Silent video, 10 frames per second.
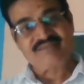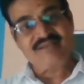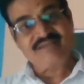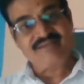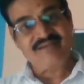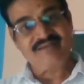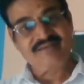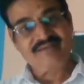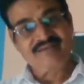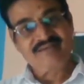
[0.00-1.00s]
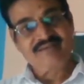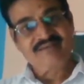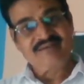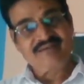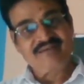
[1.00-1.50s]
Shahjahan
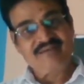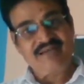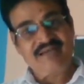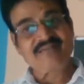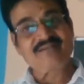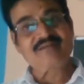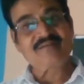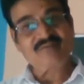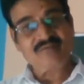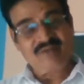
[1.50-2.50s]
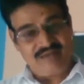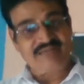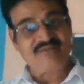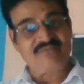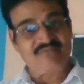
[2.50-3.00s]

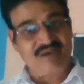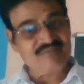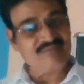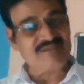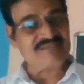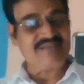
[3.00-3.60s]
and the farmers